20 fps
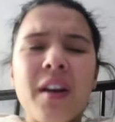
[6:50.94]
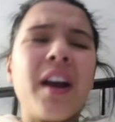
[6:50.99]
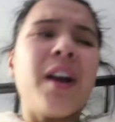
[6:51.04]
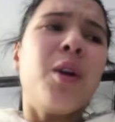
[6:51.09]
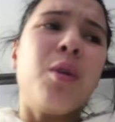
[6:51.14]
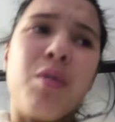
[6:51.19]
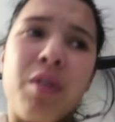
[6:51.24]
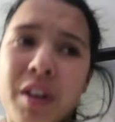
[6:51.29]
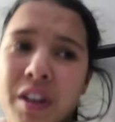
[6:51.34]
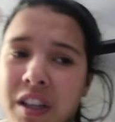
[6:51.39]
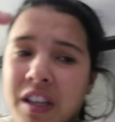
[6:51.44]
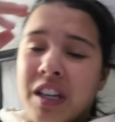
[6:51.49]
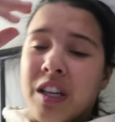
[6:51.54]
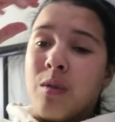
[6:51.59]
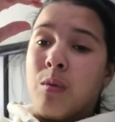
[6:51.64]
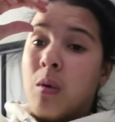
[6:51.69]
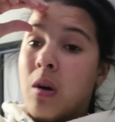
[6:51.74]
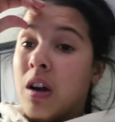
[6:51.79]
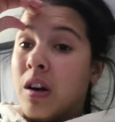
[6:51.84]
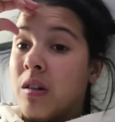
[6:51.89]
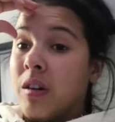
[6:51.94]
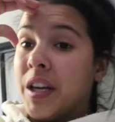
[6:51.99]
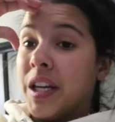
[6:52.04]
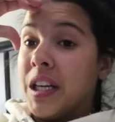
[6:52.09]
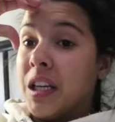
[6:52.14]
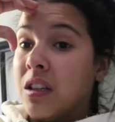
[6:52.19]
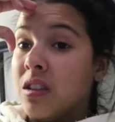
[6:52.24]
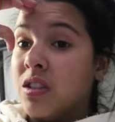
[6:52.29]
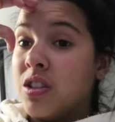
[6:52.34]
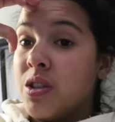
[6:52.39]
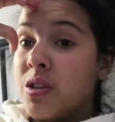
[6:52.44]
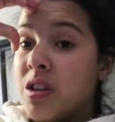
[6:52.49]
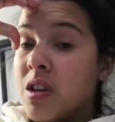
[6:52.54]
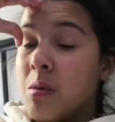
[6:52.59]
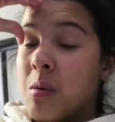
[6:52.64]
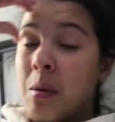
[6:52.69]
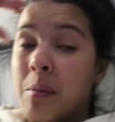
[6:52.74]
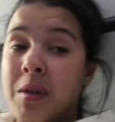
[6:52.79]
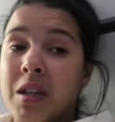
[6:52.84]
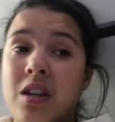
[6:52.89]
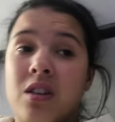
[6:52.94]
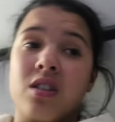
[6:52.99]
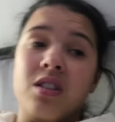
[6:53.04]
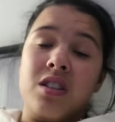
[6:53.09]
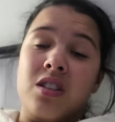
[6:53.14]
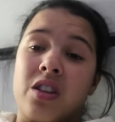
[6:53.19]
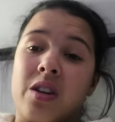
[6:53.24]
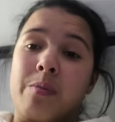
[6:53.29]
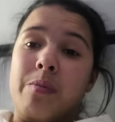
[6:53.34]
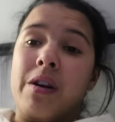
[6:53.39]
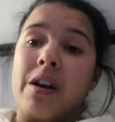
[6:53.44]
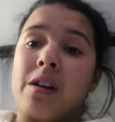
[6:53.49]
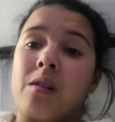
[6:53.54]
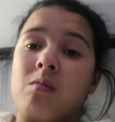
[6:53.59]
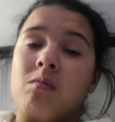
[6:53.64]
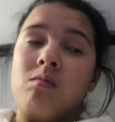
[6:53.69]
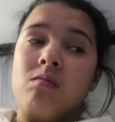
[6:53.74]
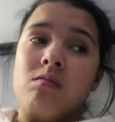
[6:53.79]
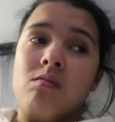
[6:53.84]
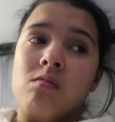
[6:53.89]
I really need water, Raquel. Do you think mom and dad are asleep yet?